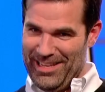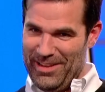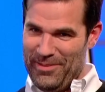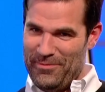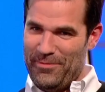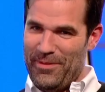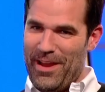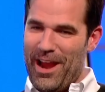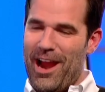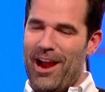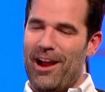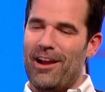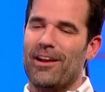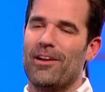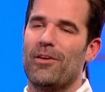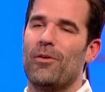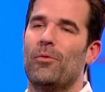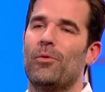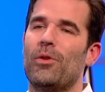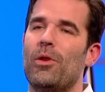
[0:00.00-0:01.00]

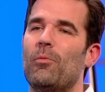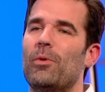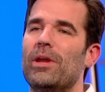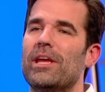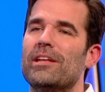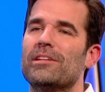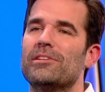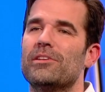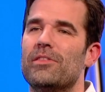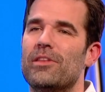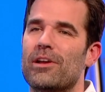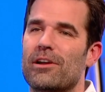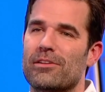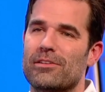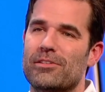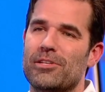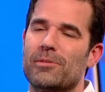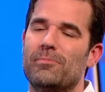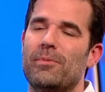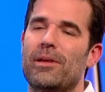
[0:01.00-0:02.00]
Fair. There
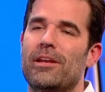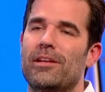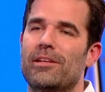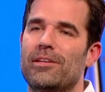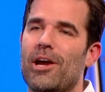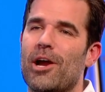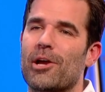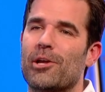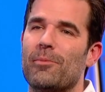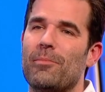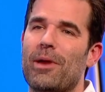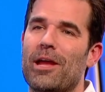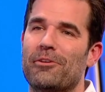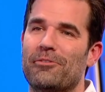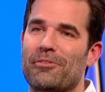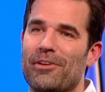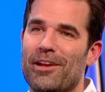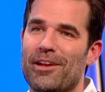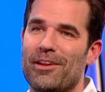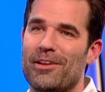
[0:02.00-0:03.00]
had just been a
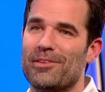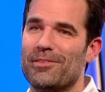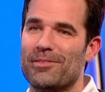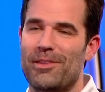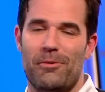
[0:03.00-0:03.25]
documentary